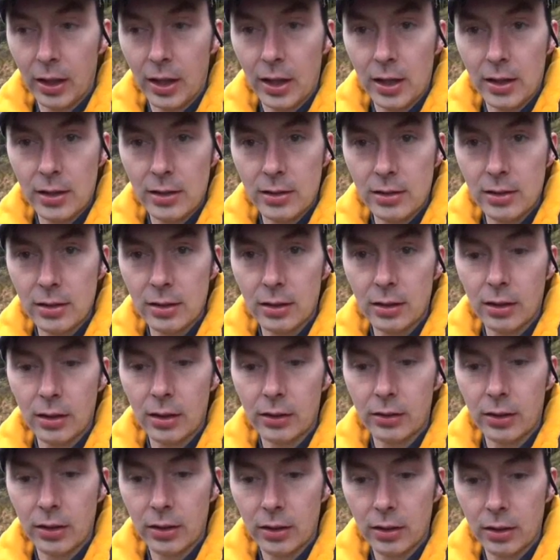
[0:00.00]
and
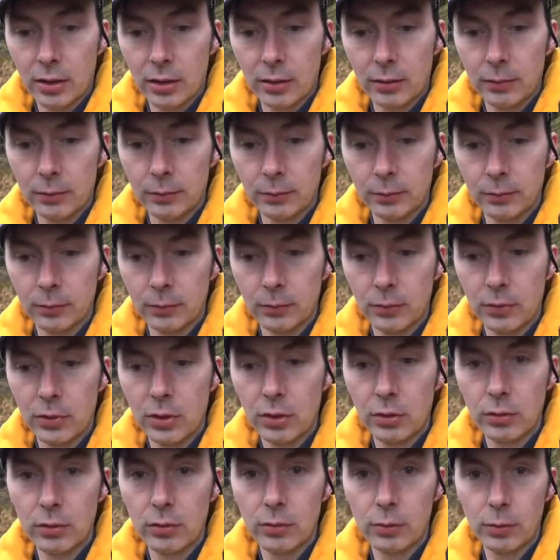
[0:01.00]
another
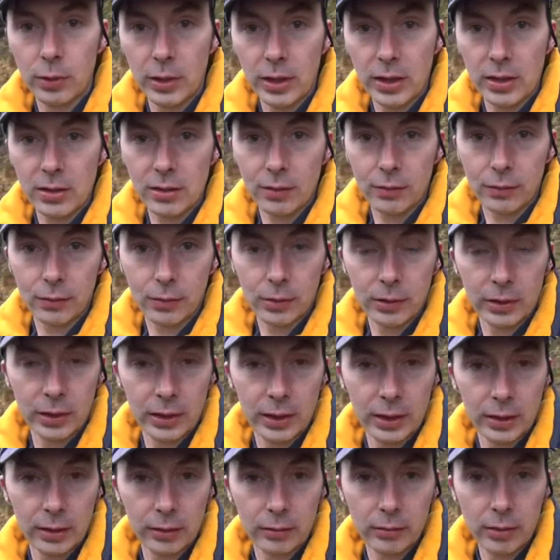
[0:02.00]
known weight of
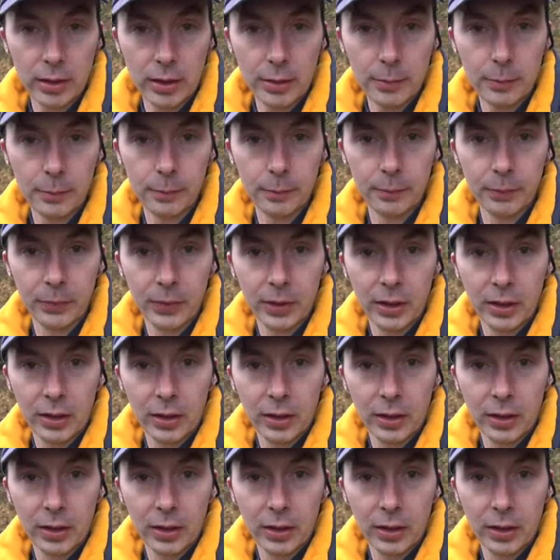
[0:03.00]
one kilogram,